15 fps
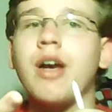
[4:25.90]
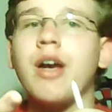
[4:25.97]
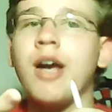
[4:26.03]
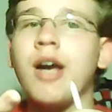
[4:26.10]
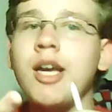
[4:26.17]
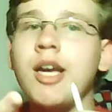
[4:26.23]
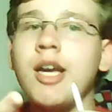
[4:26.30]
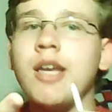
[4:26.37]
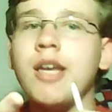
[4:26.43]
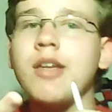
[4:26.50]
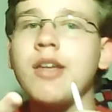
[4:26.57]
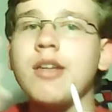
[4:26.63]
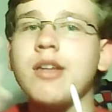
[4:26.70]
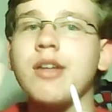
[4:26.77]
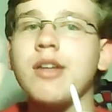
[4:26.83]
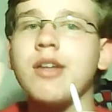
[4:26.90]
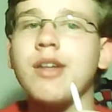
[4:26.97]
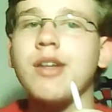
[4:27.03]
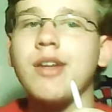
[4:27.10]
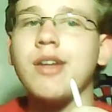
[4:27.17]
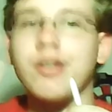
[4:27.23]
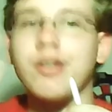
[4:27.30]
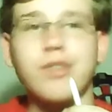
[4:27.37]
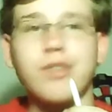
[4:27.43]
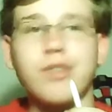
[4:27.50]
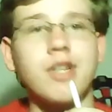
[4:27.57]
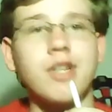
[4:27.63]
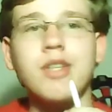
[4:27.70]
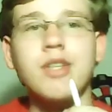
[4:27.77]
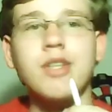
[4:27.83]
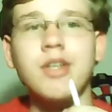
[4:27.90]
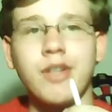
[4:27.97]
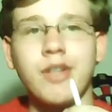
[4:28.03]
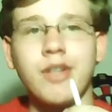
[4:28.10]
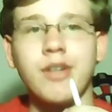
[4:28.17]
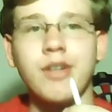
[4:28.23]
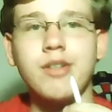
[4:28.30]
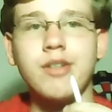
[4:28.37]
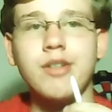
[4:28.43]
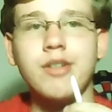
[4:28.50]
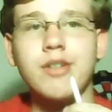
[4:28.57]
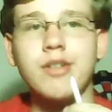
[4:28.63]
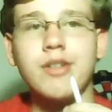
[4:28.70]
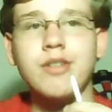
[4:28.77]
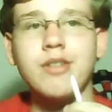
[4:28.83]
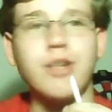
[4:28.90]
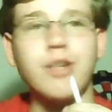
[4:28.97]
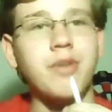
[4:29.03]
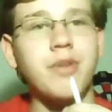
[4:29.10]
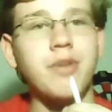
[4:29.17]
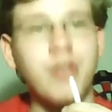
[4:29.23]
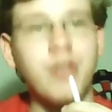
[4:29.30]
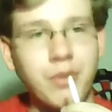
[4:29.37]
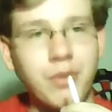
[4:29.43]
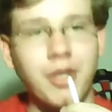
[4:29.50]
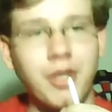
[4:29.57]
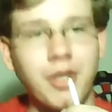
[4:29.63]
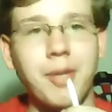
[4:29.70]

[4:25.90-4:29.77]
I just had the idea to do a Q&A,